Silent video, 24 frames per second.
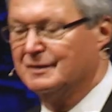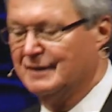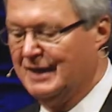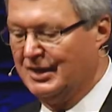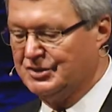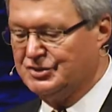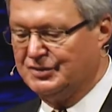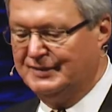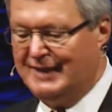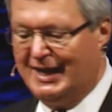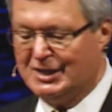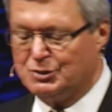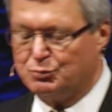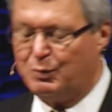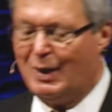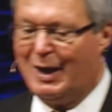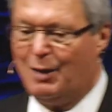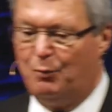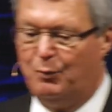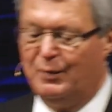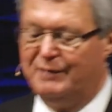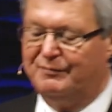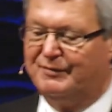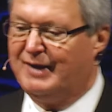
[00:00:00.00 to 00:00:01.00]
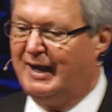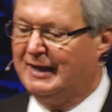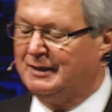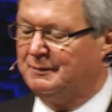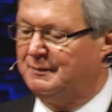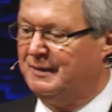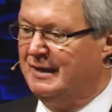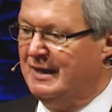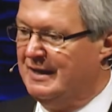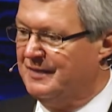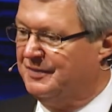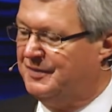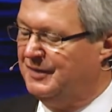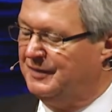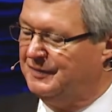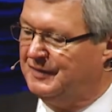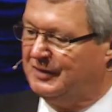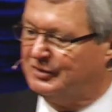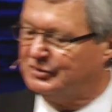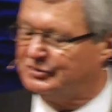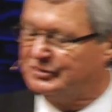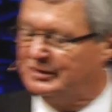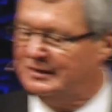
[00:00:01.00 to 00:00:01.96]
And so that's why we've to be, there's,